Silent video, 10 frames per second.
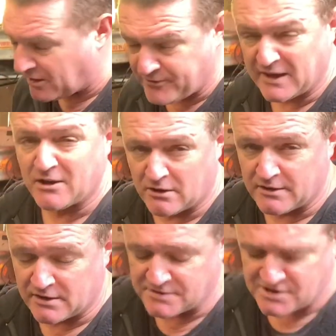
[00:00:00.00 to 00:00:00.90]
I think I'm
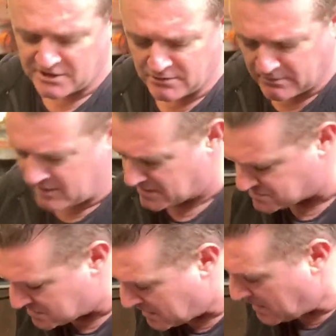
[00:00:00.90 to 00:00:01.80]
going to continue with
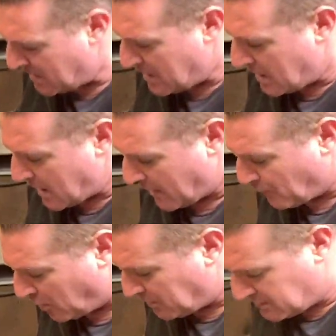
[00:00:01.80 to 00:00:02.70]
this. And
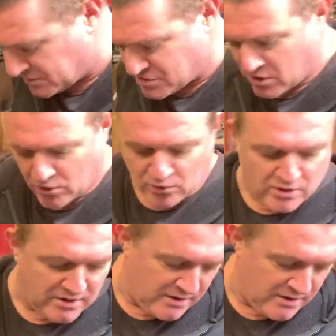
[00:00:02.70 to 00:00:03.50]
what I'm going to do